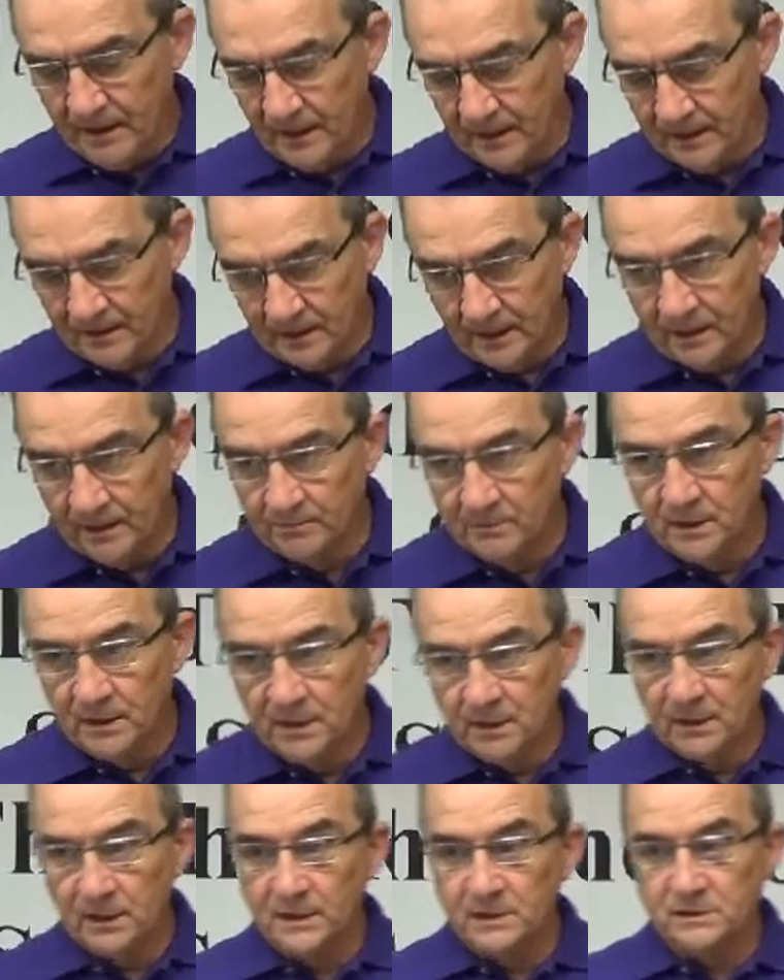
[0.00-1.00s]
And in
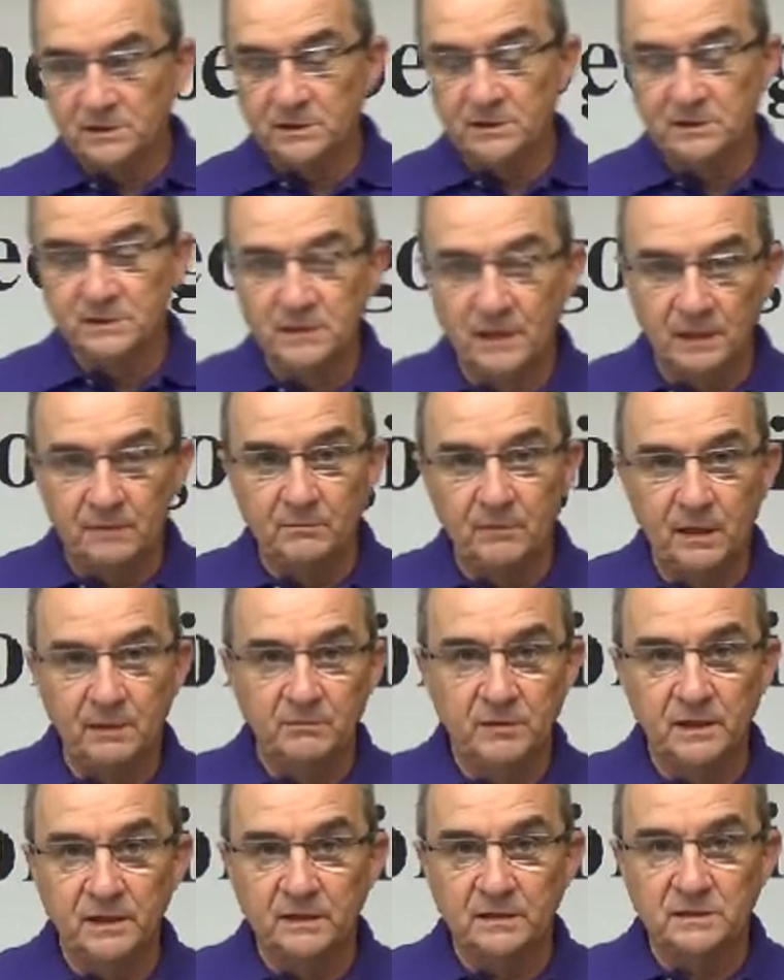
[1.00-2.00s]
many cases, that
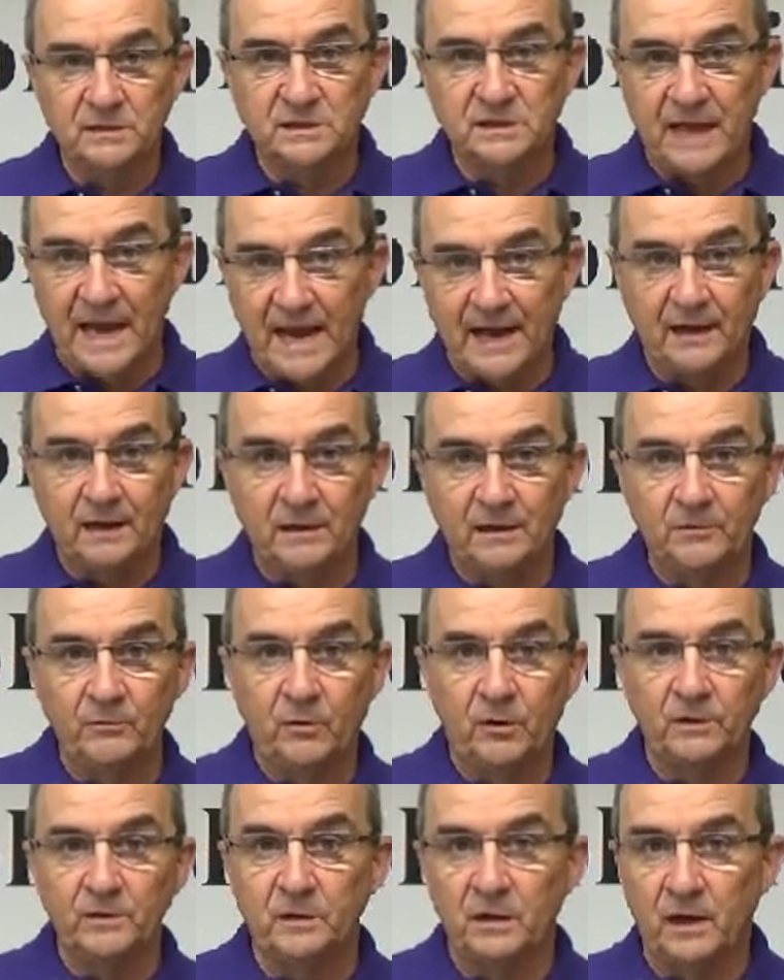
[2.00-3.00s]
may be exactly
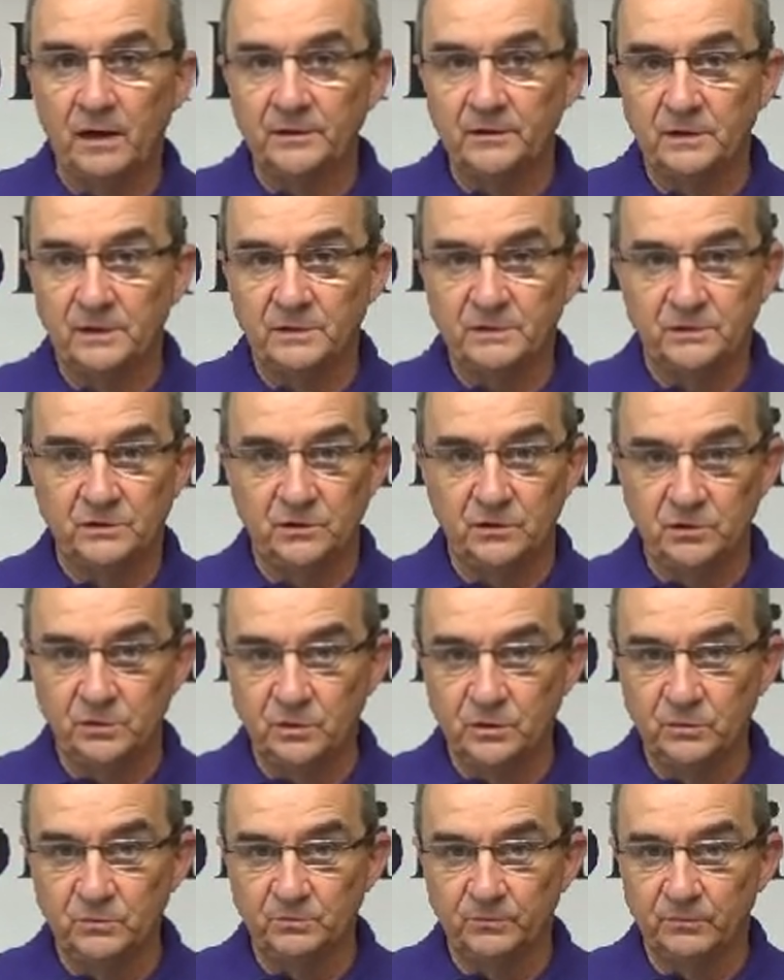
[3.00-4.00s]
what God does to
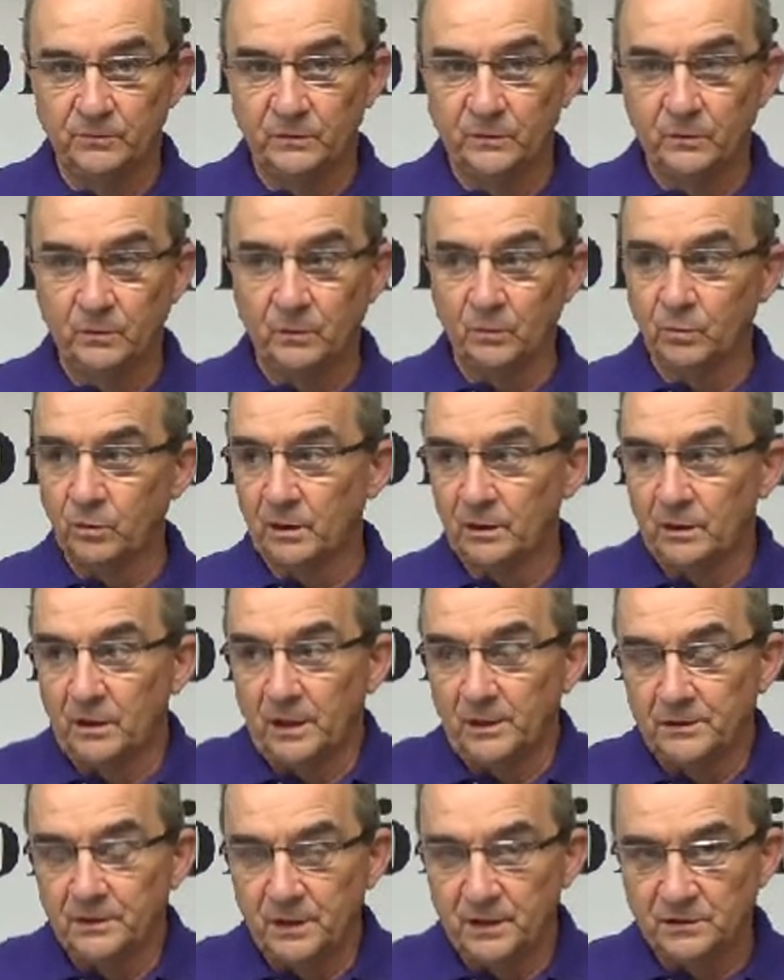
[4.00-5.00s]
you or what
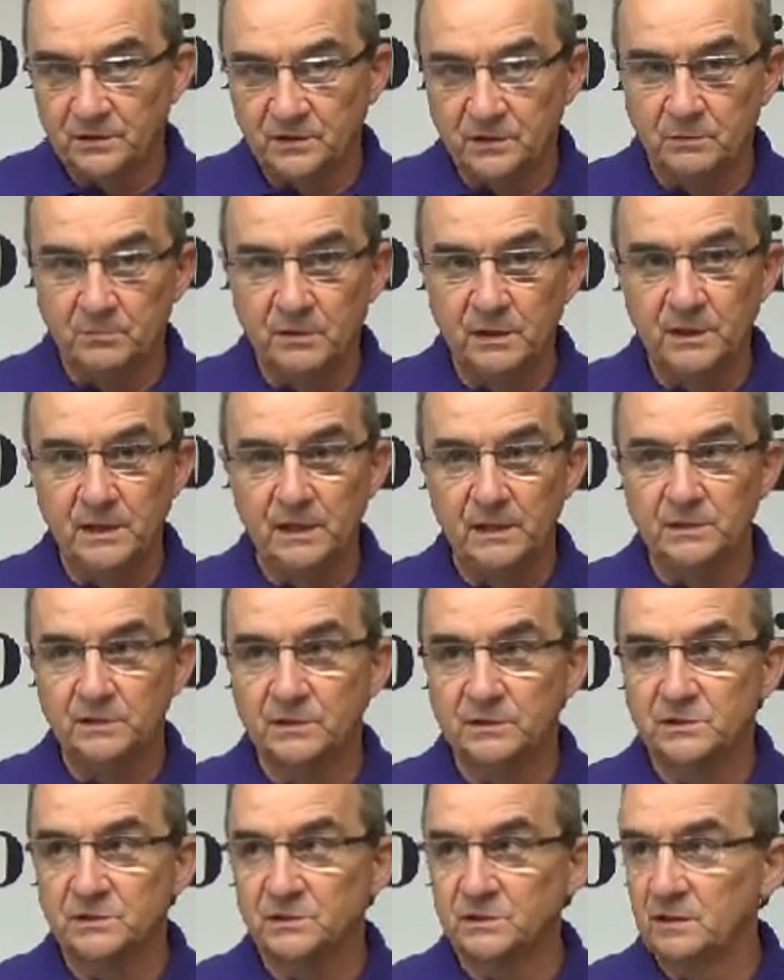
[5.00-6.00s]
God does to me. He
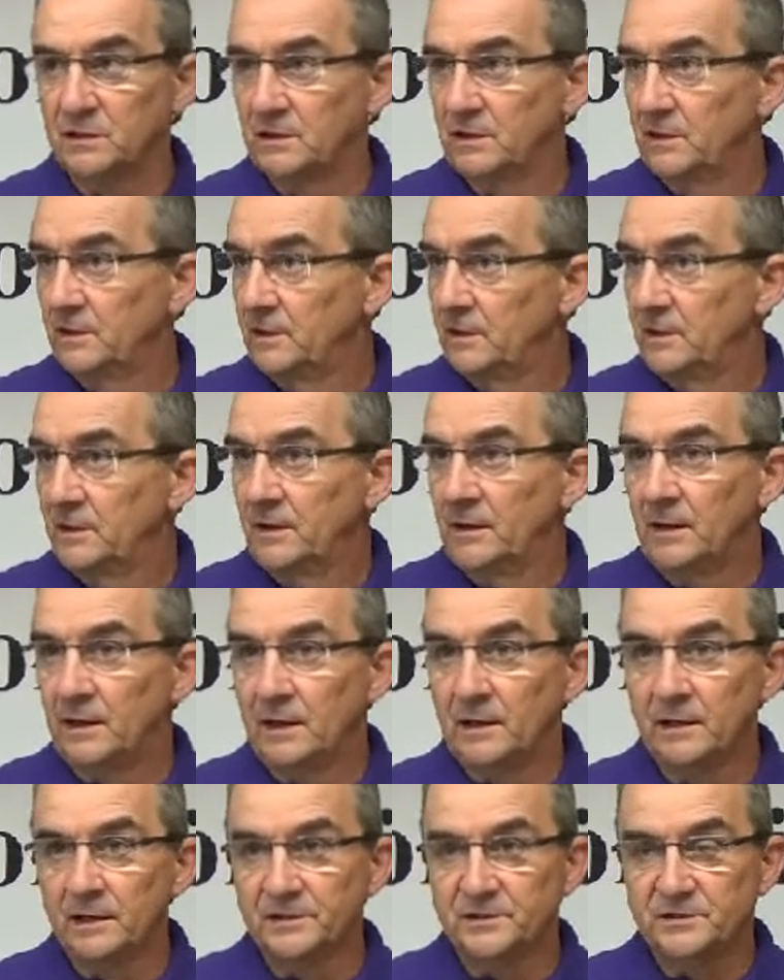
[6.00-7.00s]
just
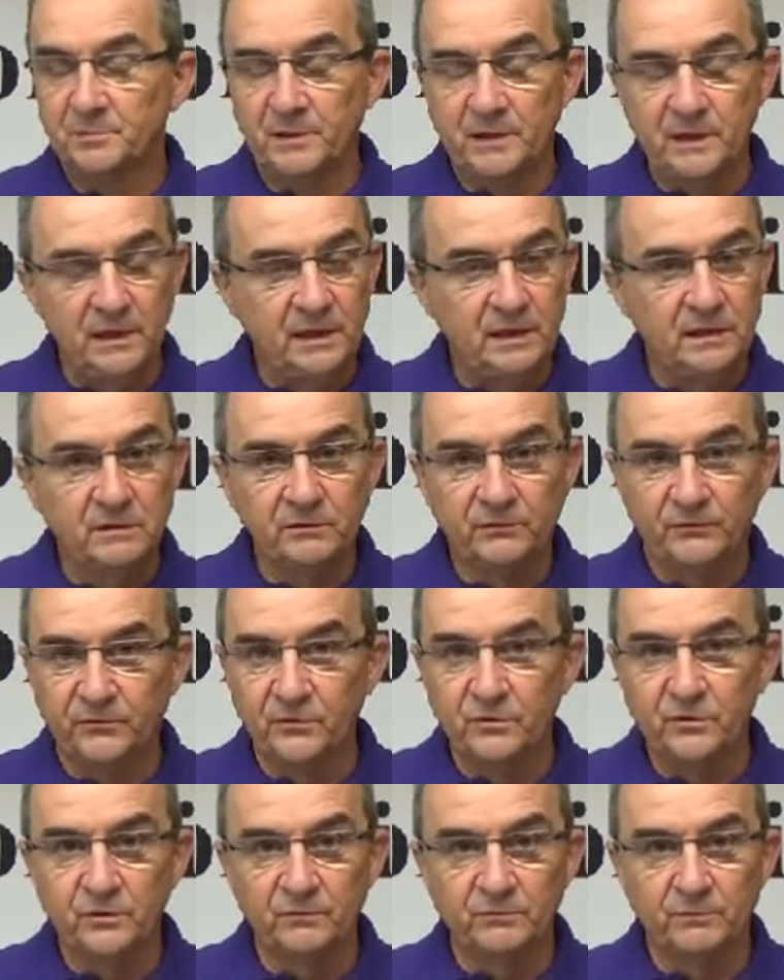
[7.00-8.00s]
he lets me eat the
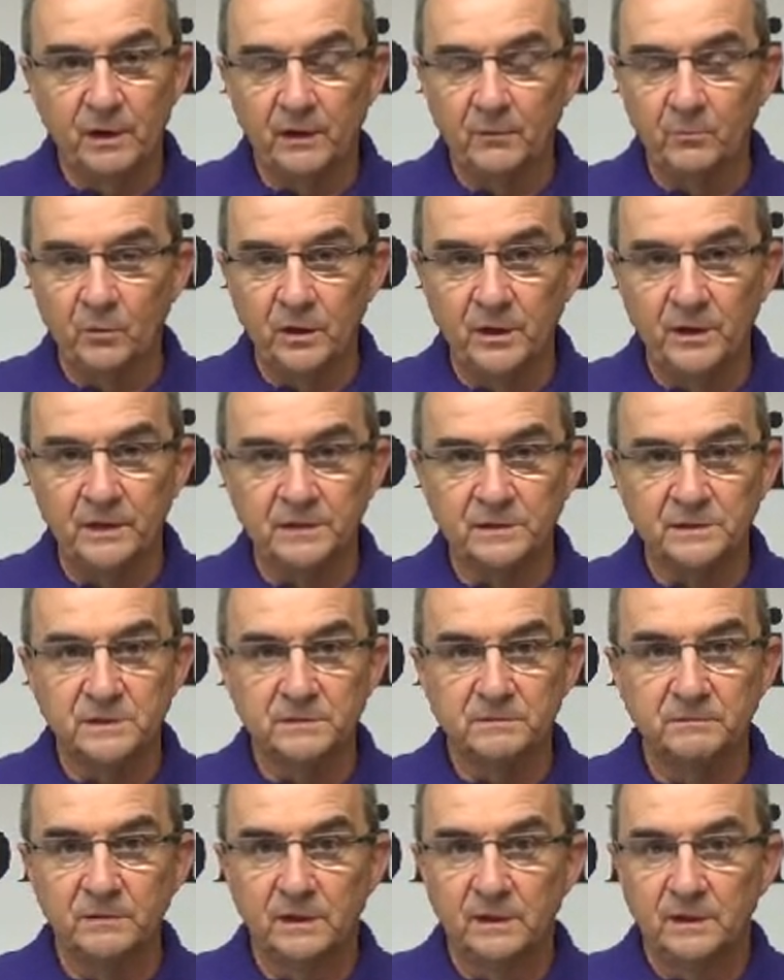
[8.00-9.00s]
fruit of my ways.